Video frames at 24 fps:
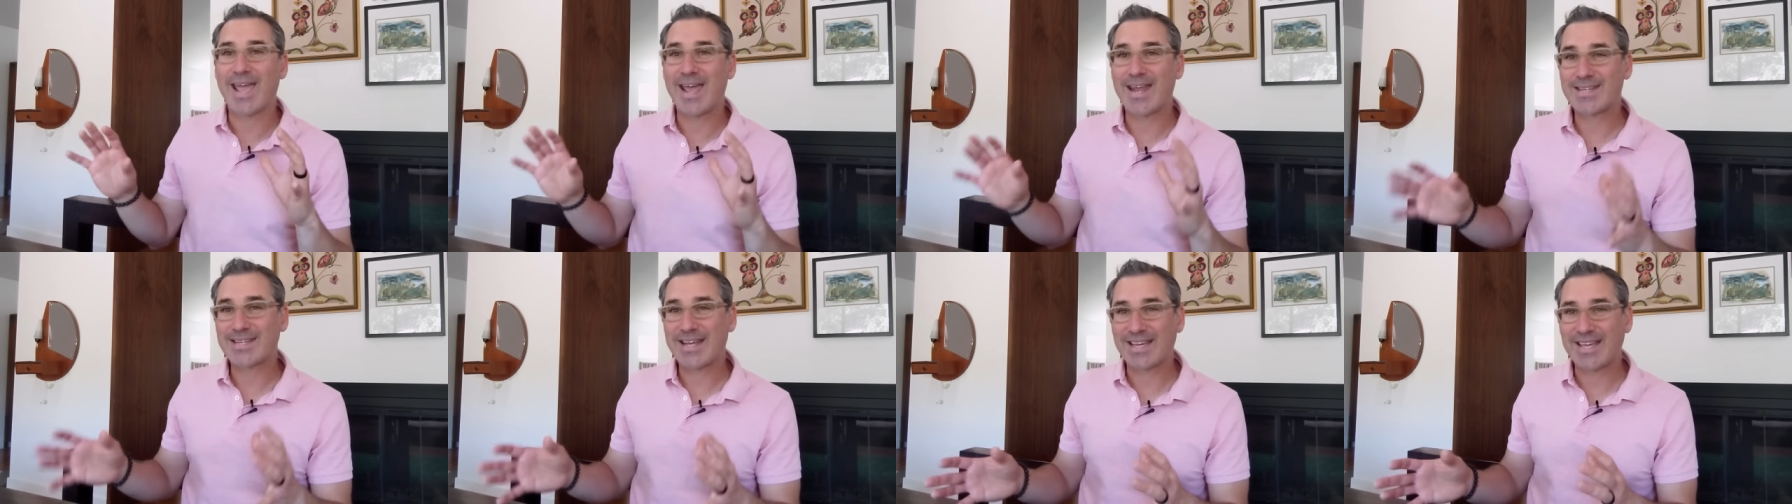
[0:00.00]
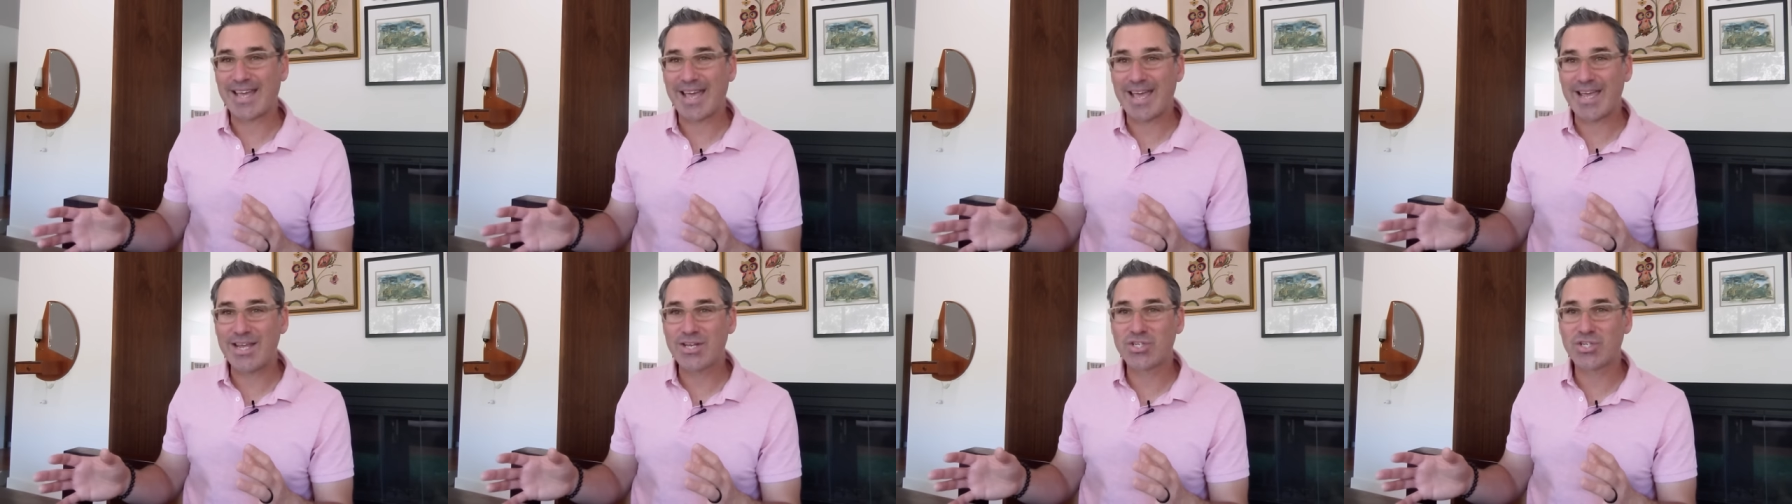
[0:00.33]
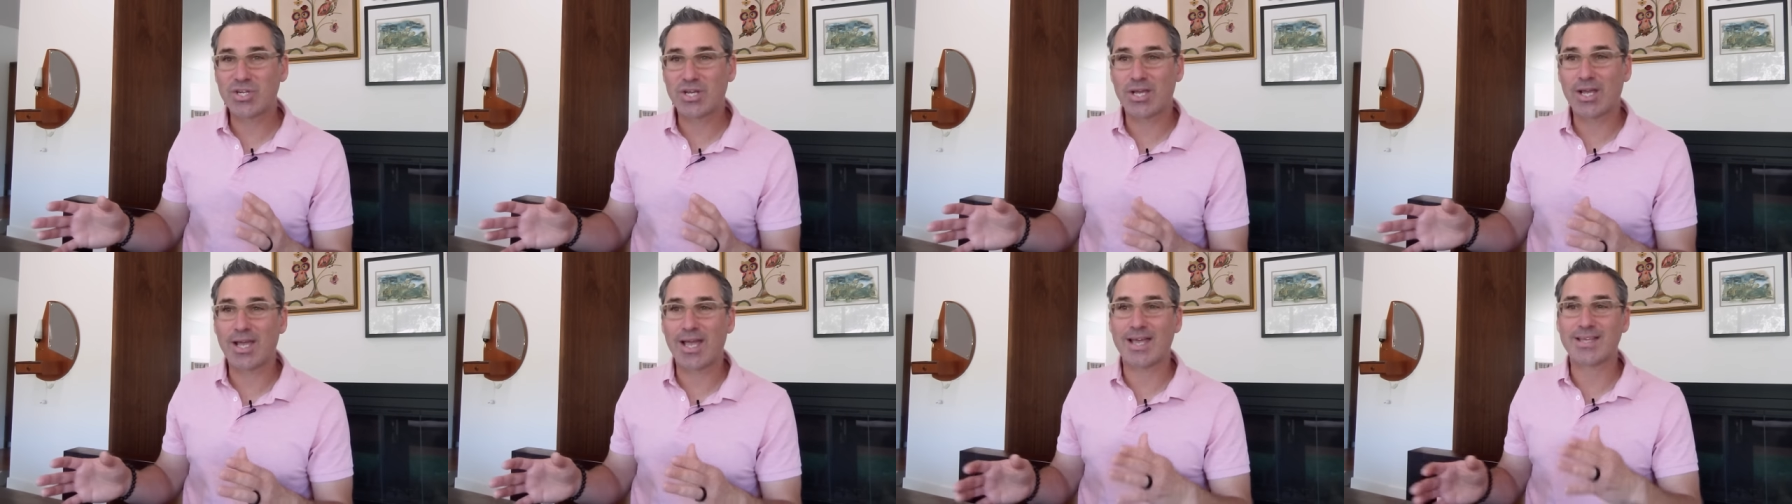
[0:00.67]

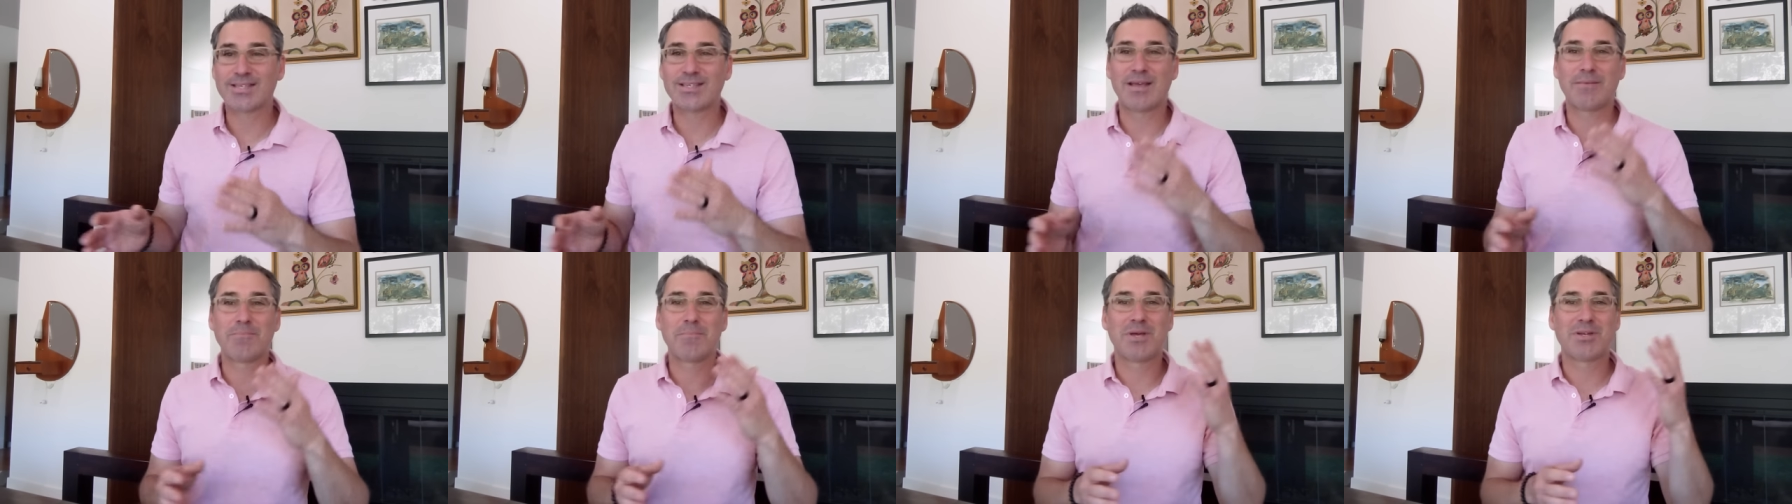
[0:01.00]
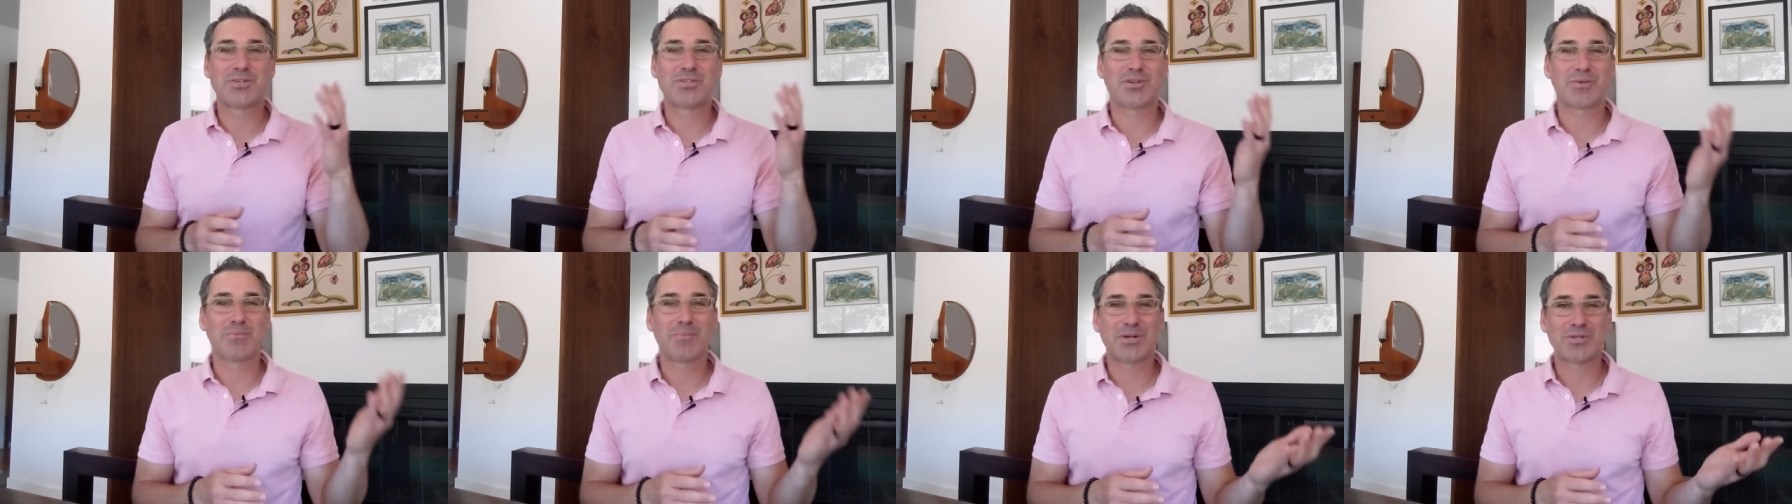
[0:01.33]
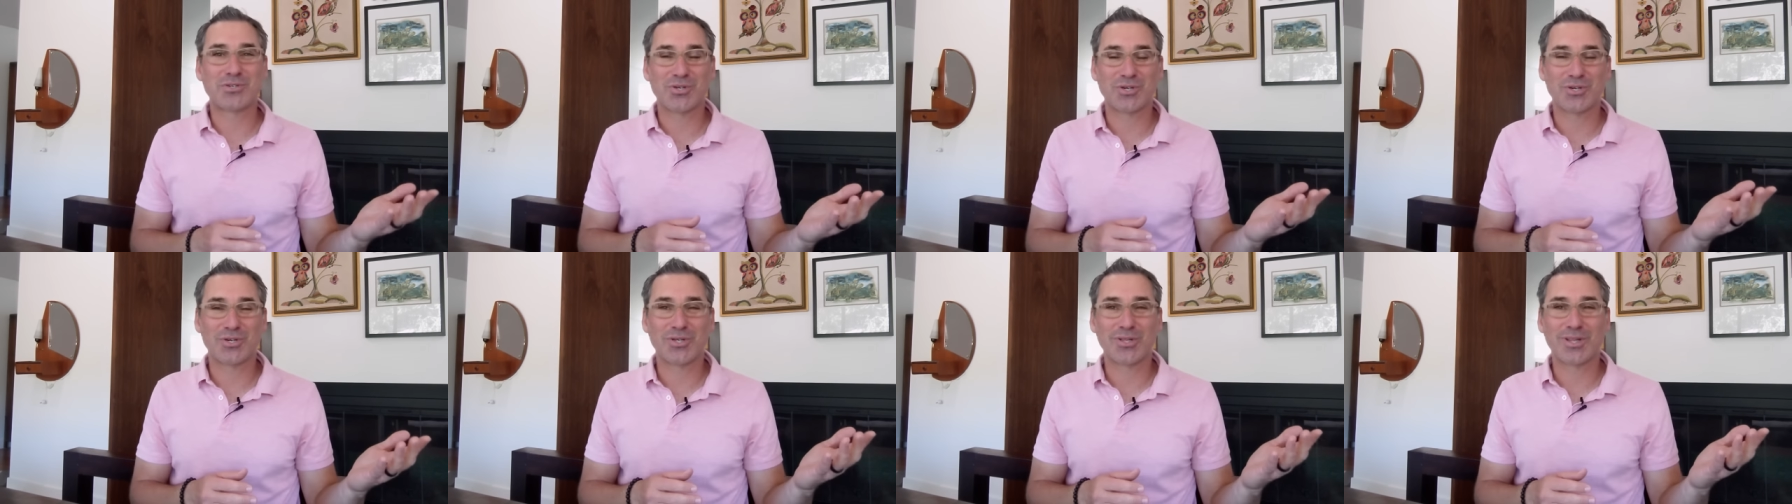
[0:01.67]
anti-aging, as I mentioned
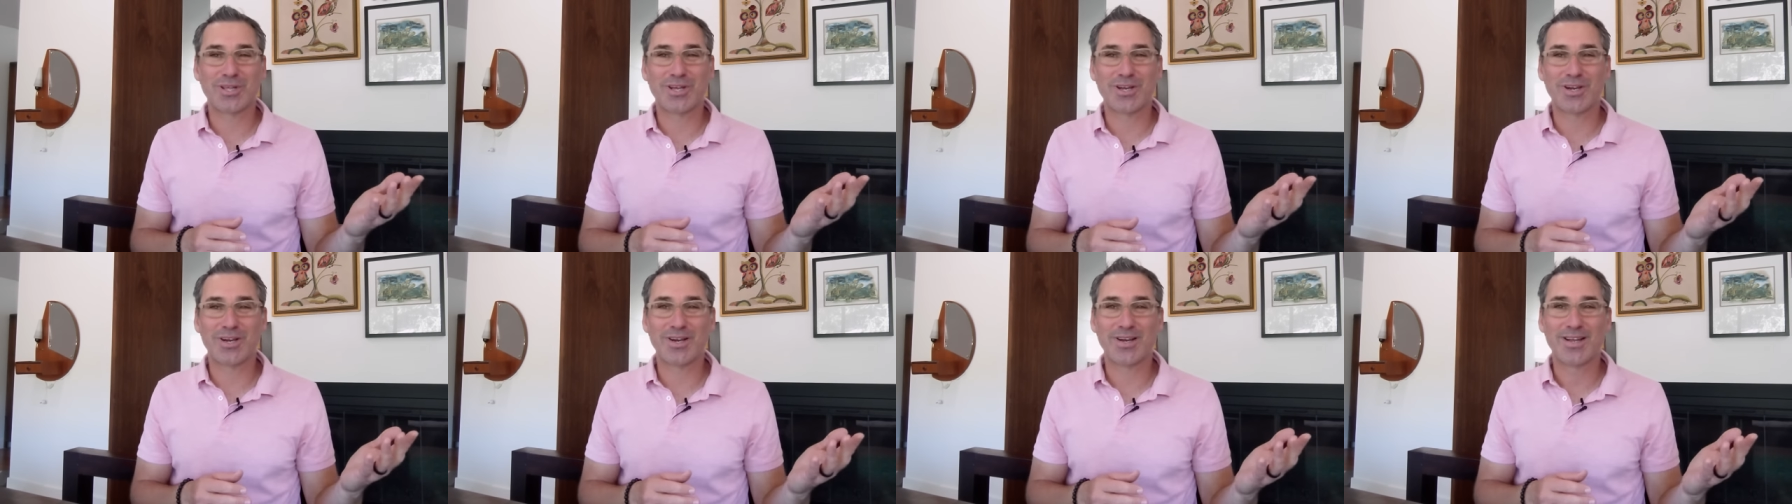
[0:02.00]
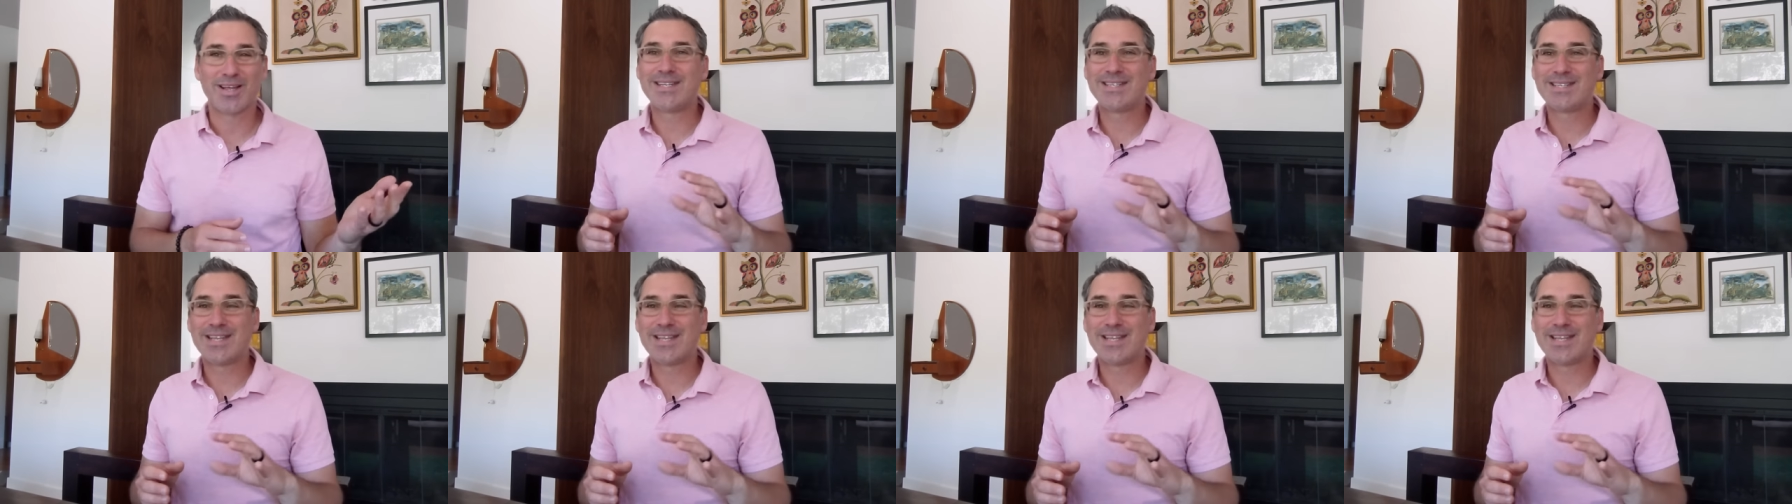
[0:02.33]
much earlier,